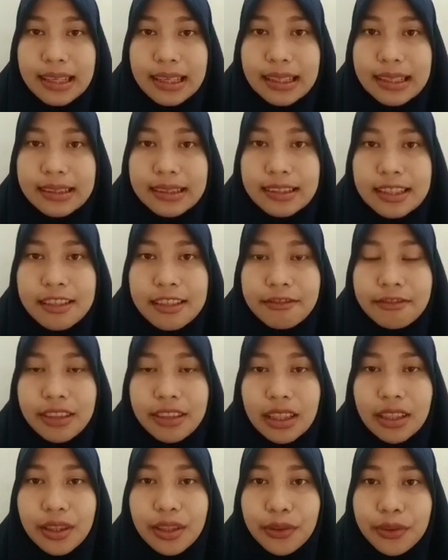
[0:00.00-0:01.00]
in the
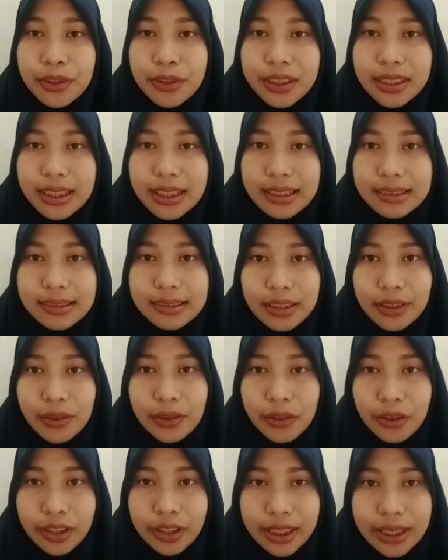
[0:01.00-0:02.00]
very good
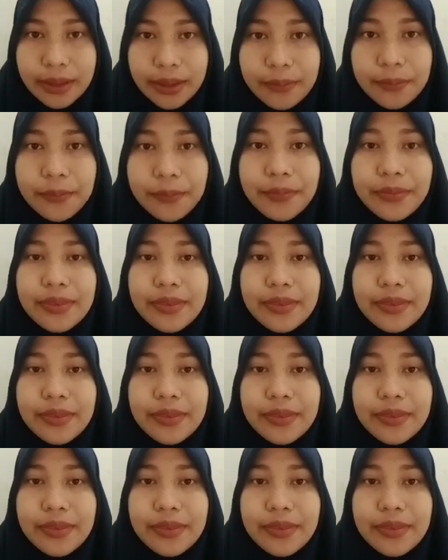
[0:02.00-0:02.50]
category.